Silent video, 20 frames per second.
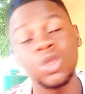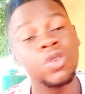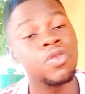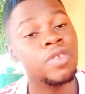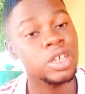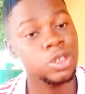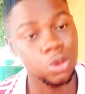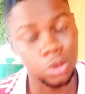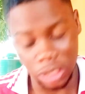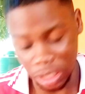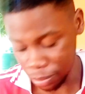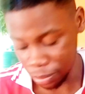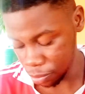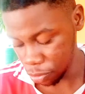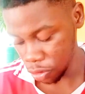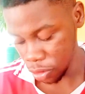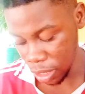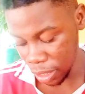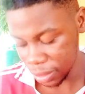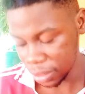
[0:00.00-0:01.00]
it over to him,
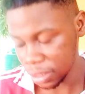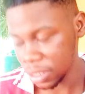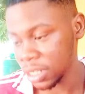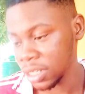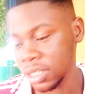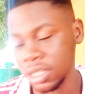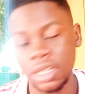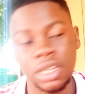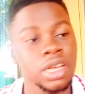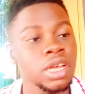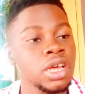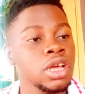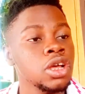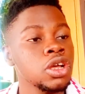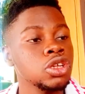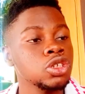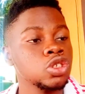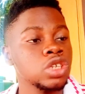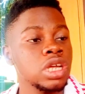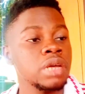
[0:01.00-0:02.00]
you understand?
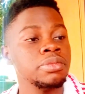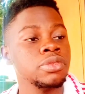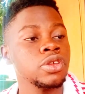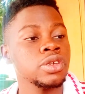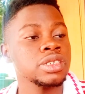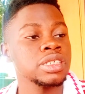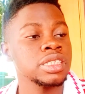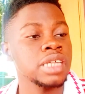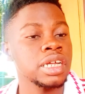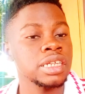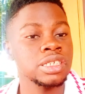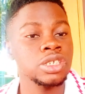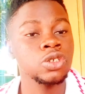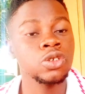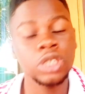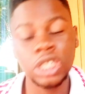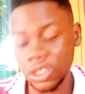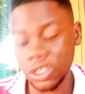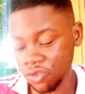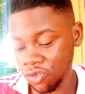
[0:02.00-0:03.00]
So let me just start.
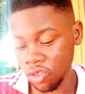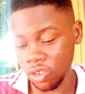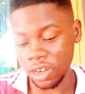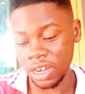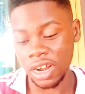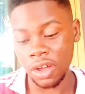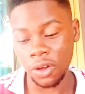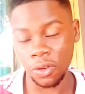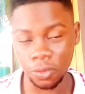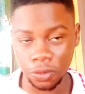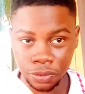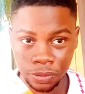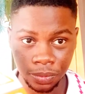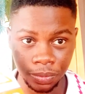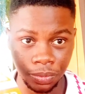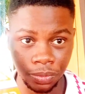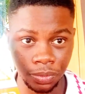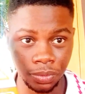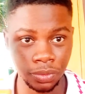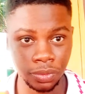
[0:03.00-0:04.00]
So this phone now,
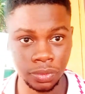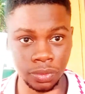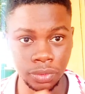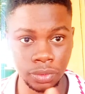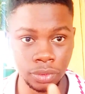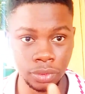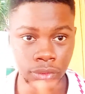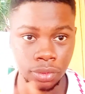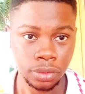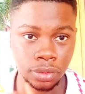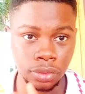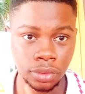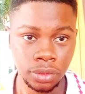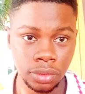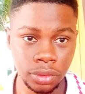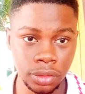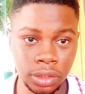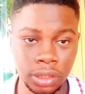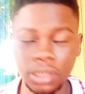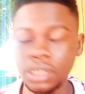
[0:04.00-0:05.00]

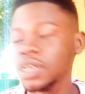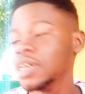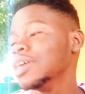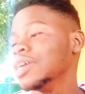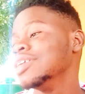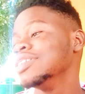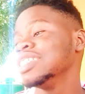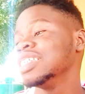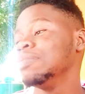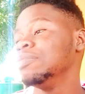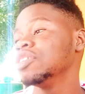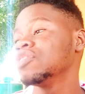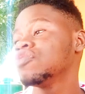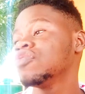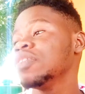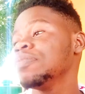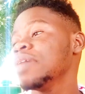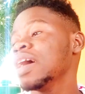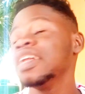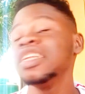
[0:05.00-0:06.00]
the
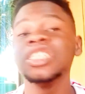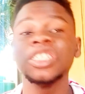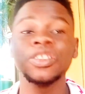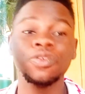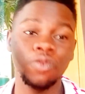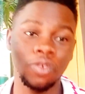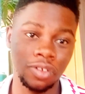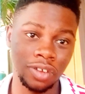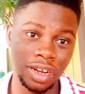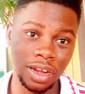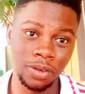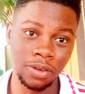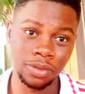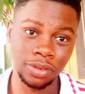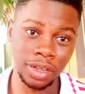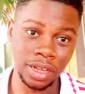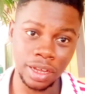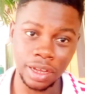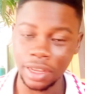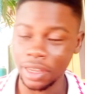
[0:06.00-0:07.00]
mystery behind this phone
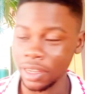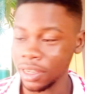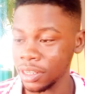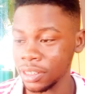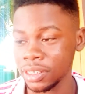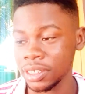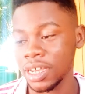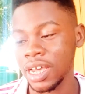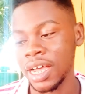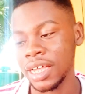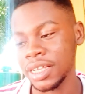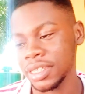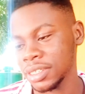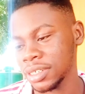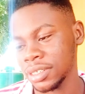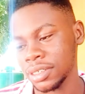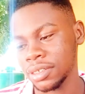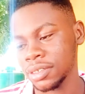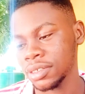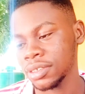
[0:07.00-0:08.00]
now, is,
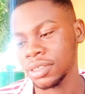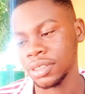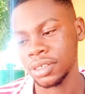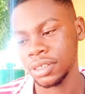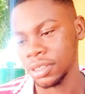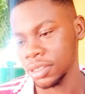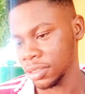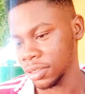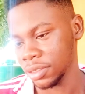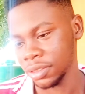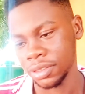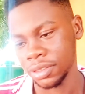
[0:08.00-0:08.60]
guys, see,